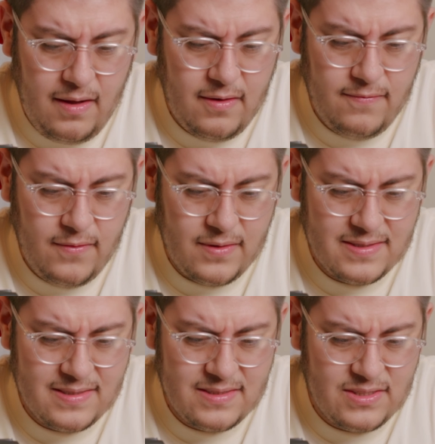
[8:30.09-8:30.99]
The
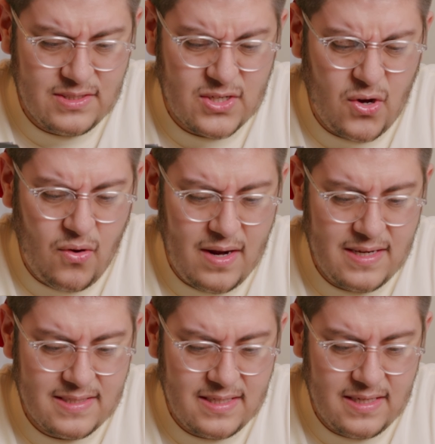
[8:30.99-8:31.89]
autofocus is just
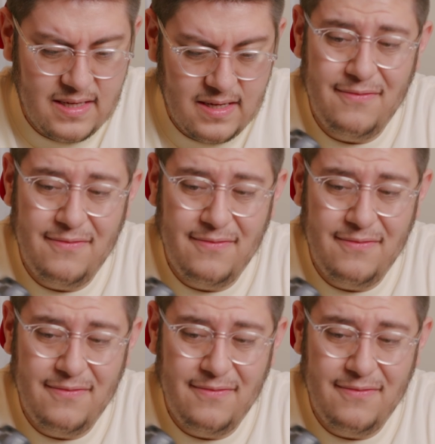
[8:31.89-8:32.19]
crazy.